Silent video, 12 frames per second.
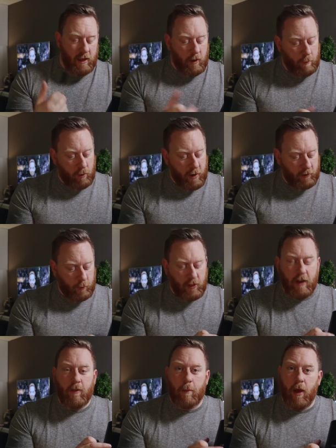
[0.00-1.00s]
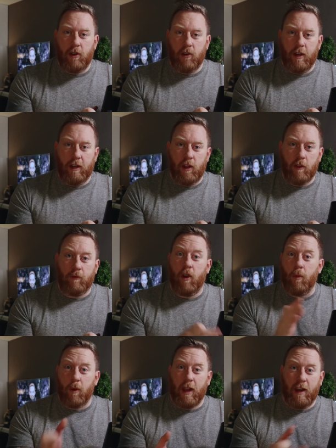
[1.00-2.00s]
you press whichever button you need at the
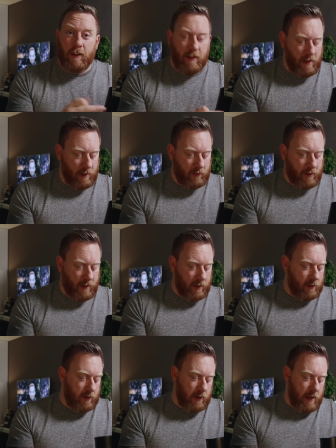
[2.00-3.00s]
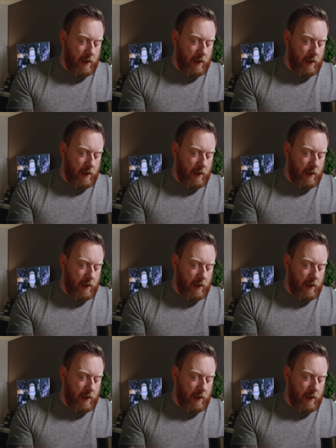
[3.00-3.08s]
front, we'll get into that in a second,